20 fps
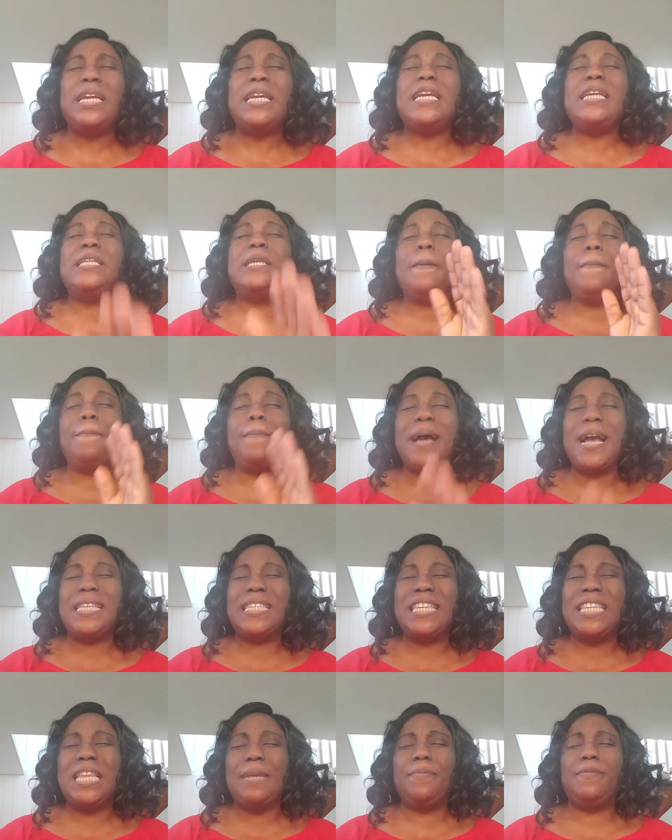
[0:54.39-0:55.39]
In the
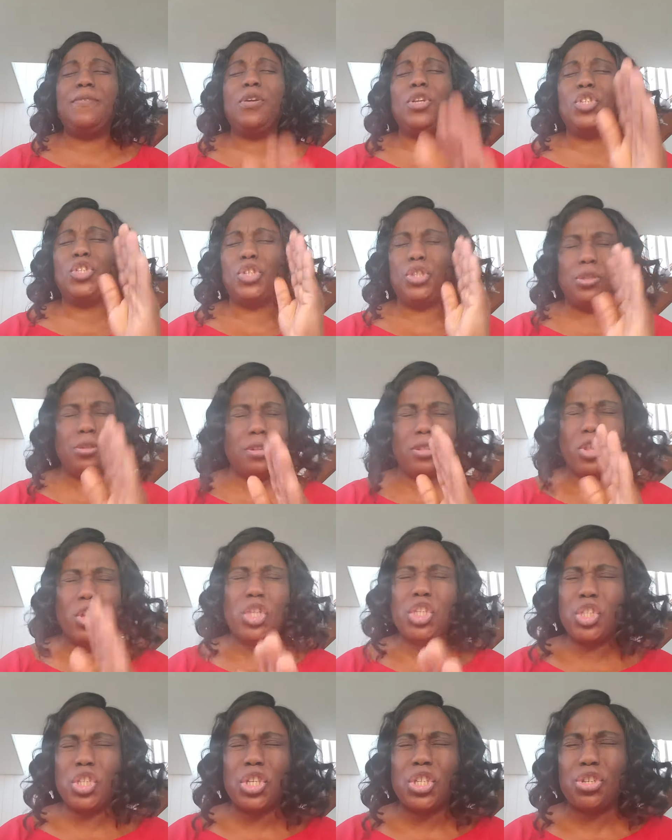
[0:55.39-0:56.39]
mighty name of the
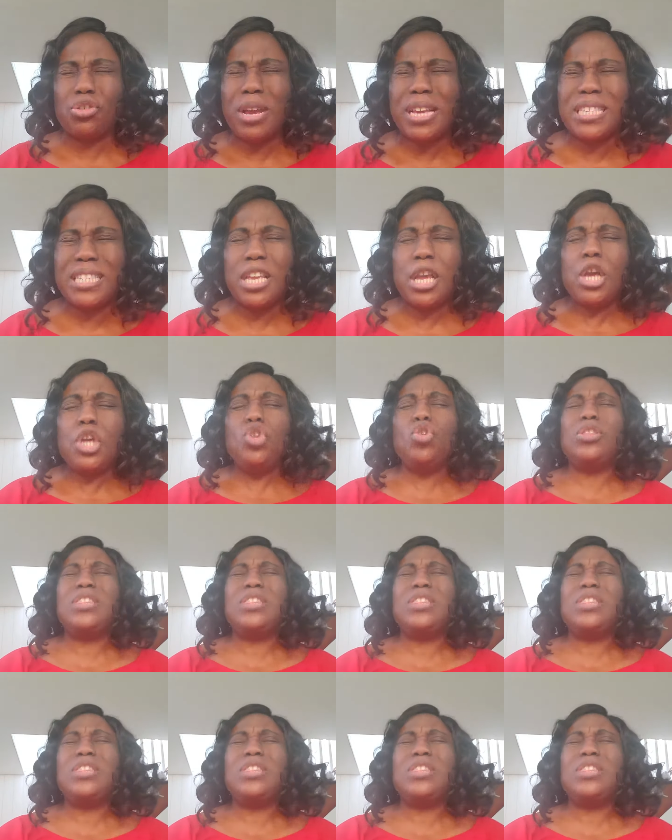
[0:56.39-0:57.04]
Lord Jesus Christ,